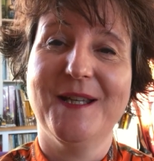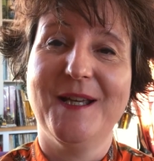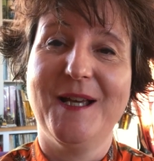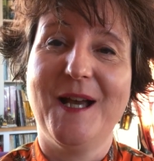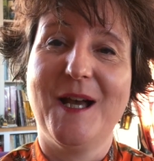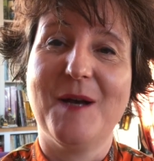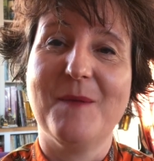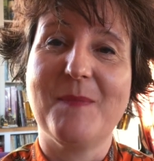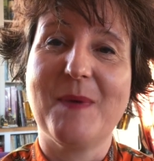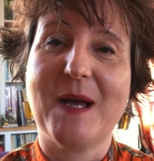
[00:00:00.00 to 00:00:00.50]

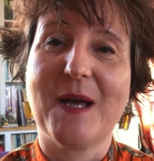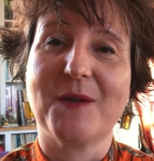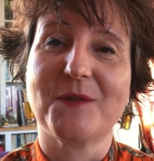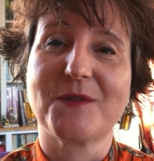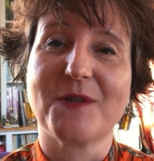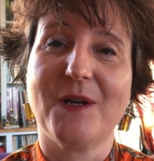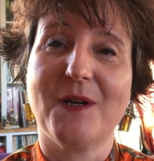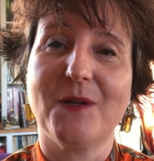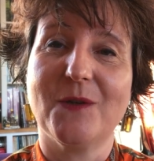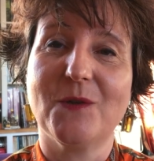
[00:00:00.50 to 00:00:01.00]

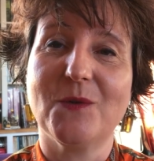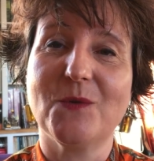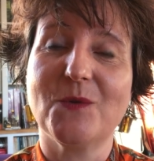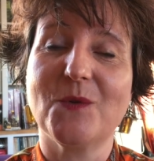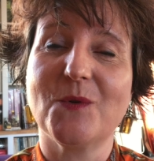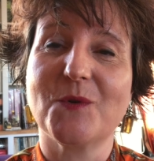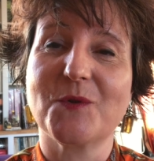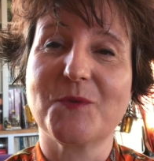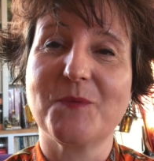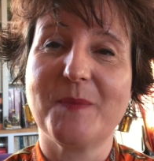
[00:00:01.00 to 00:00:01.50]
about our
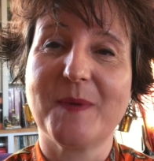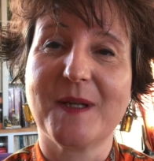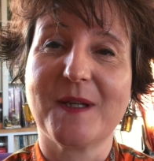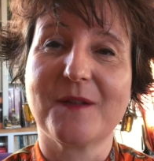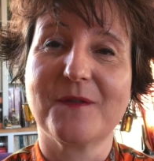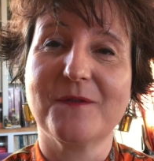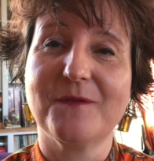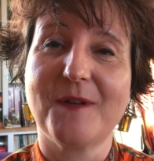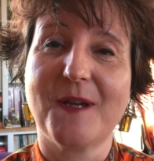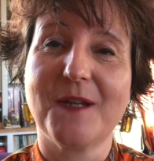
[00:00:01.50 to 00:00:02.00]
Lord
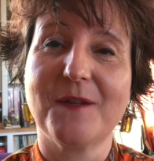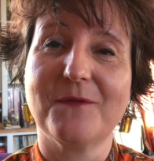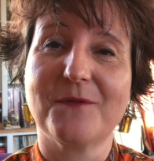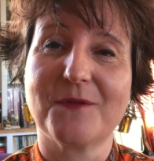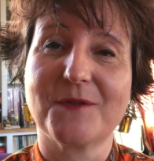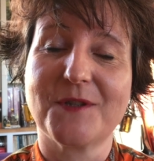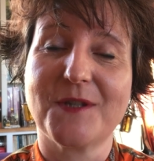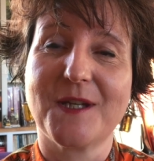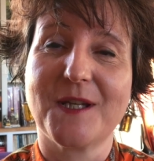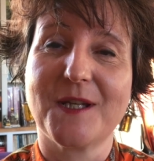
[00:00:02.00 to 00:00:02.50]
being
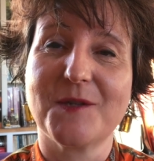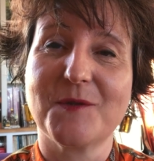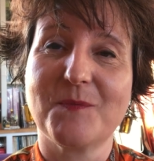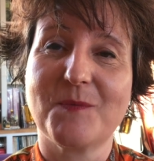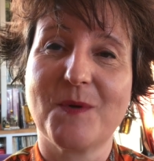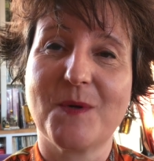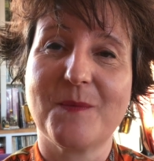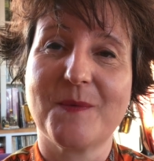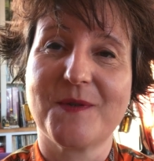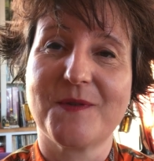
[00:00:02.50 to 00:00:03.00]
faithful to his
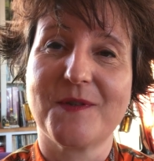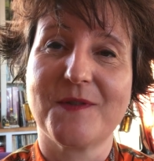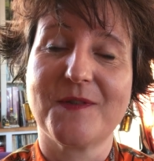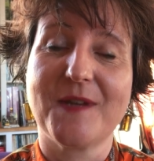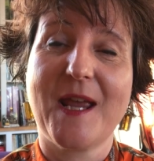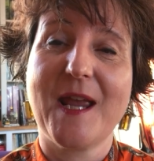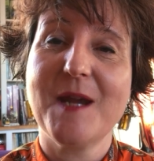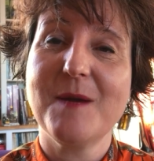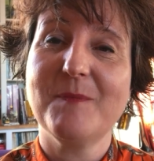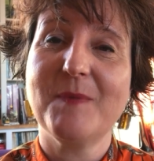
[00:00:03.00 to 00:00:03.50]
promises.
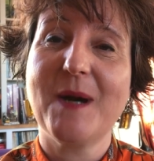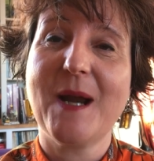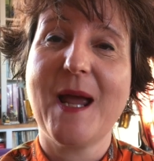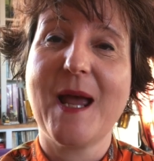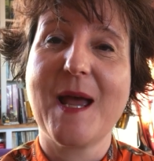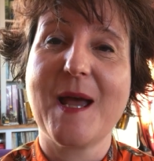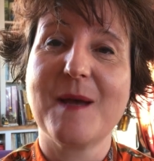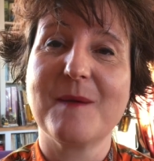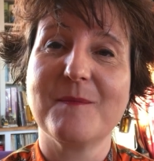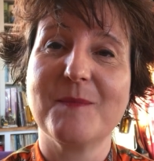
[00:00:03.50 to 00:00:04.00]

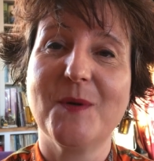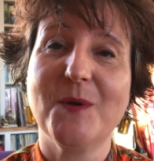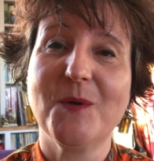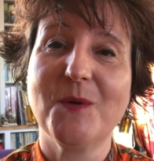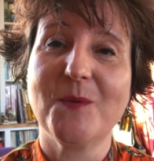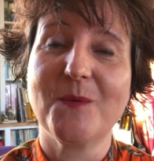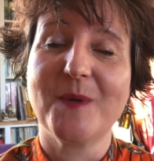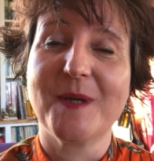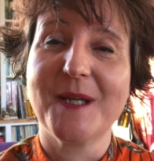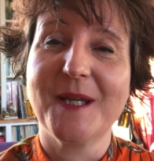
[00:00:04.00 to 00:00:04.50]
Abraham,
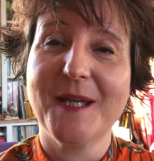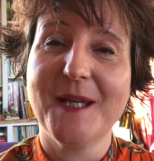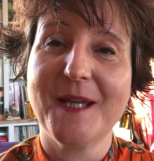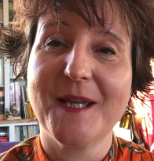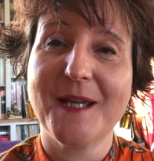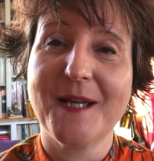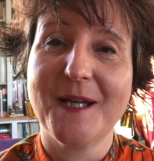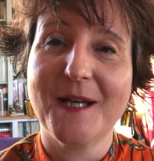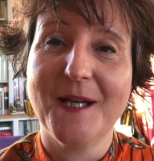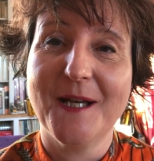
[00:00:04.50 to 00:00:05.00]
who we
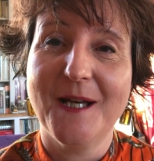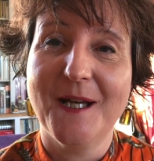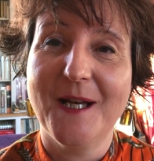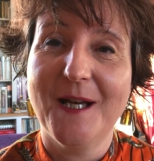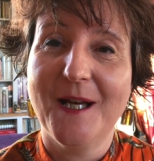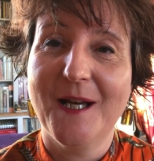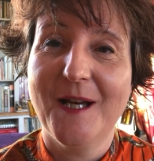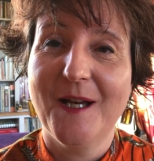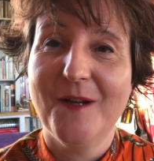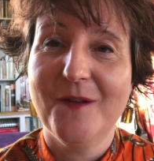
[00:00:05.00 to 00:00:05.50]
hear
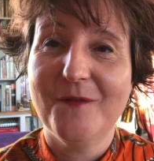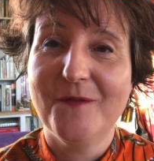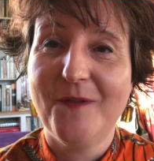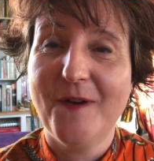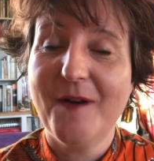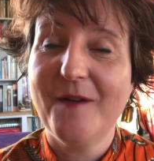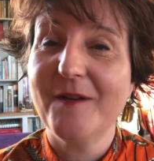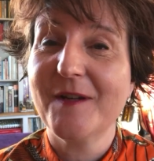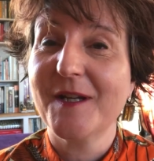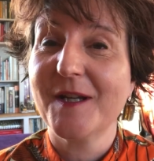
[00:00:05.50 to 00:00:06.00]

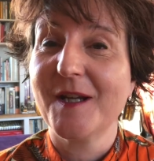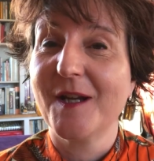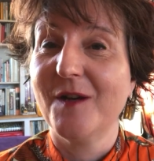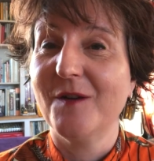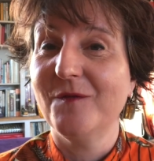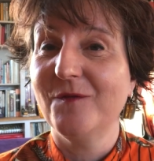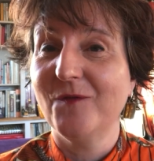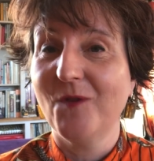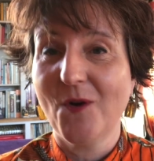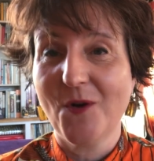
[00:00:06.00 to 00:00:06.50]
very
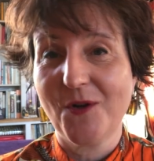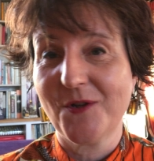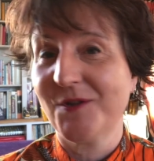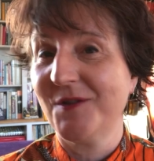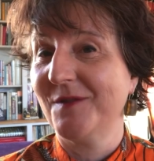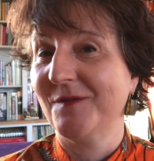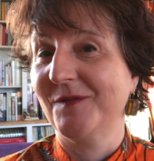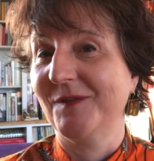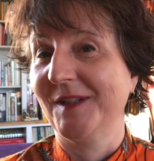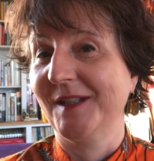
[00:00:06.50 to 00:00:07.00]

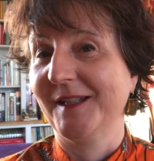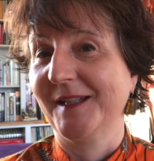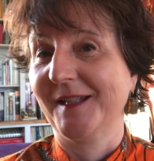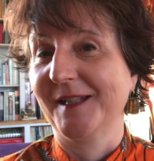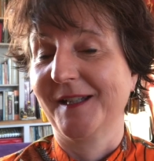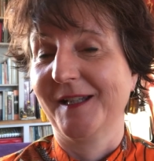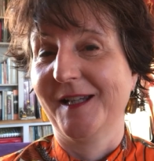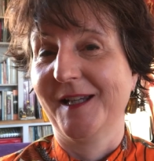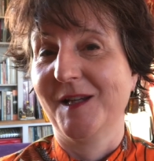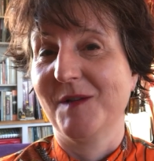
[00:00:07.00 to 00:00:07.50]

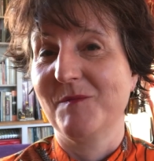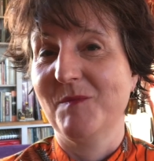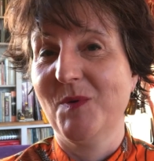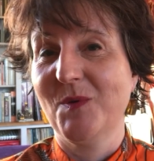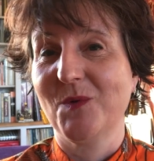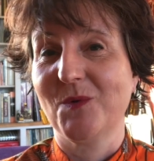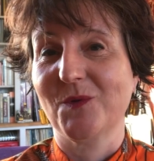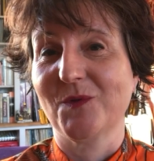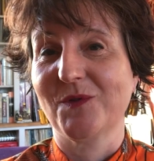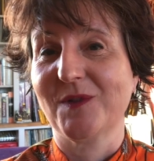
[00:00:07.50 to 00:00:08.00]
evocatively in
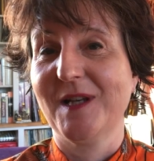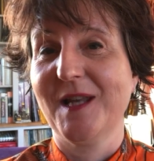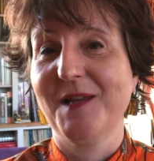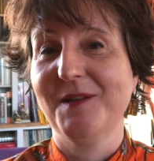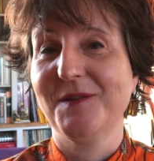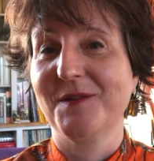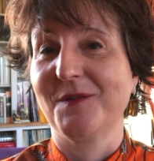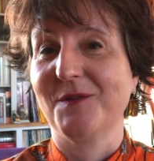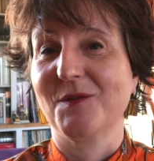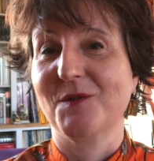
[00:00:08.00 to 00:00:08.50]
Paul's
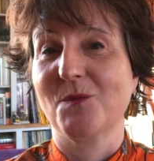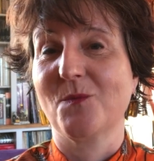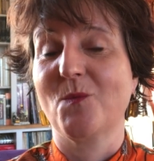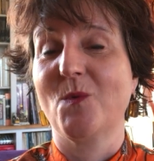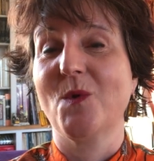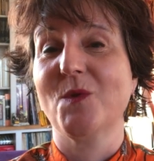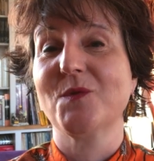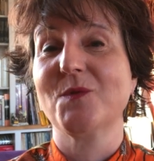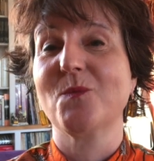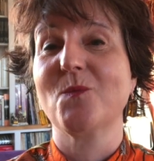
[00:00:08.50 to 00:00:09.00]
letters,
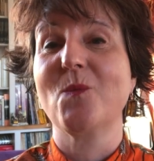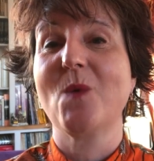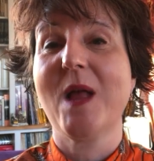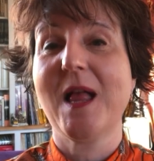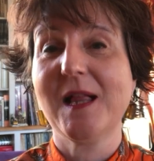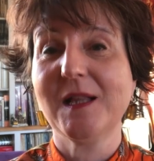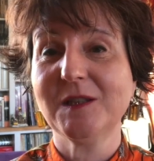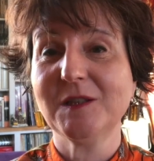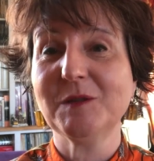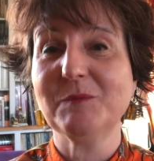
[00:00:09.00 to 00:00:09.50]
was
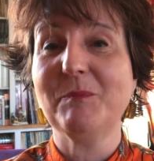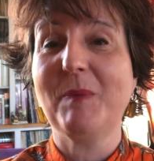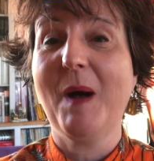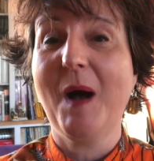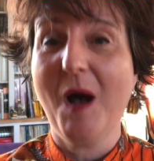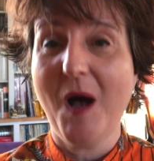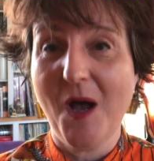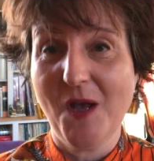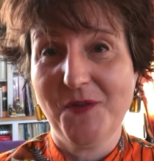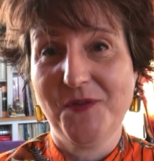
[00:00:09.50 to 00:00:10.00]
well
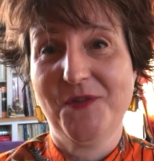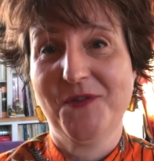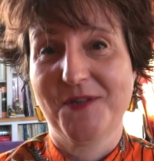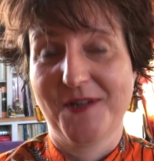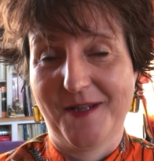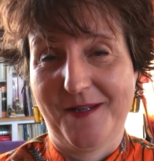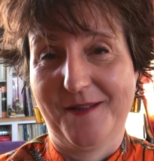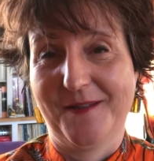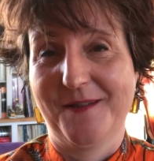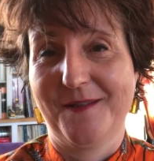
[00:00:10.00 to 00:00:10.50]
past
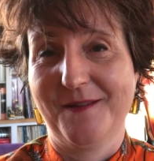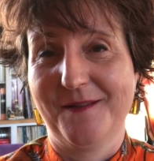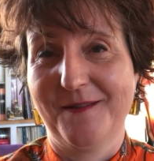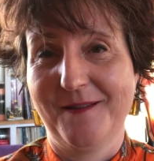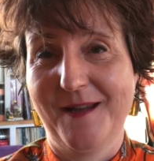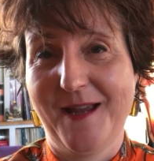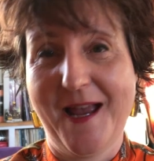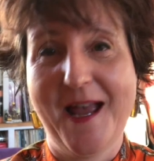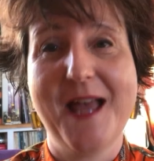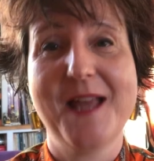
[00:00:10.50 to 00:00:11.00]
it,
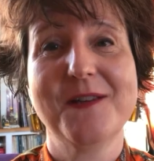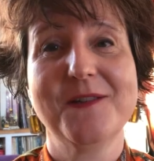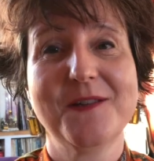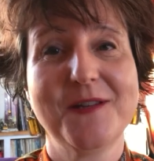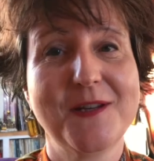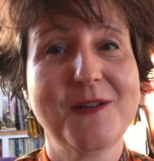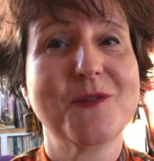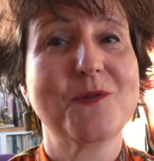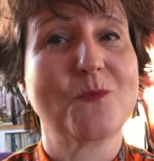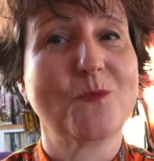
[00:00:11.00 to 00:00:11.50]
and
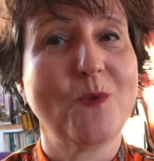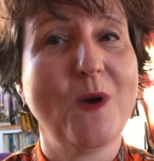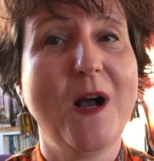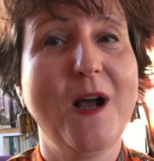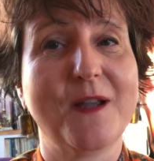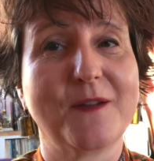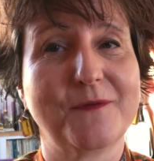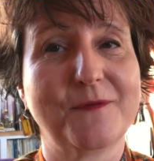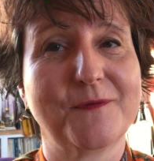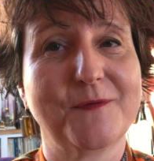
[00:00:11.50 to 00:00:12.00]
his
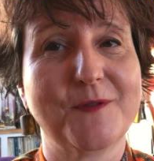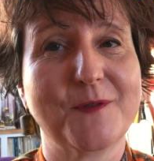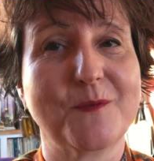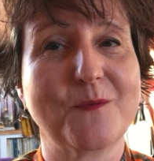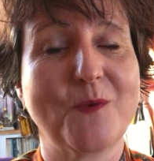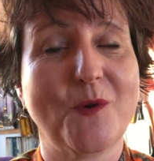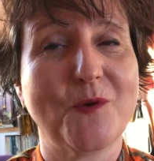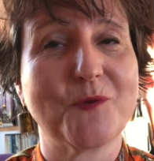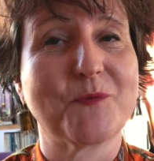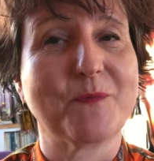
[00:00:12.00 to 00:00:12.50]
wife, who
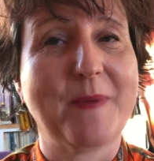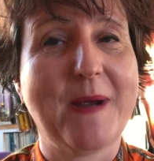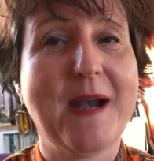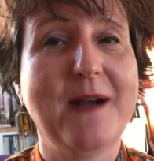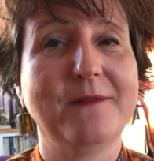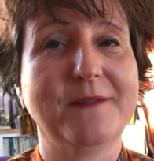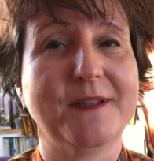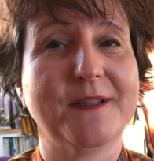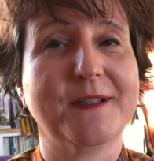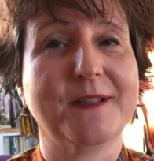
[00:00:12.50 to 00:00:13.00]
was
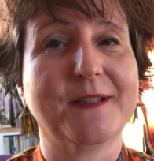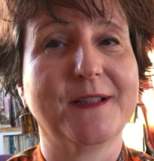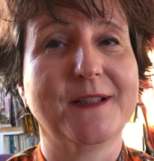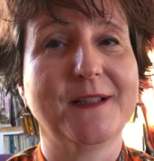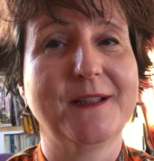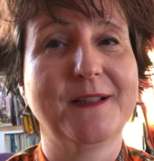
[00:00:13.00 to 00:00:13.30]
barren.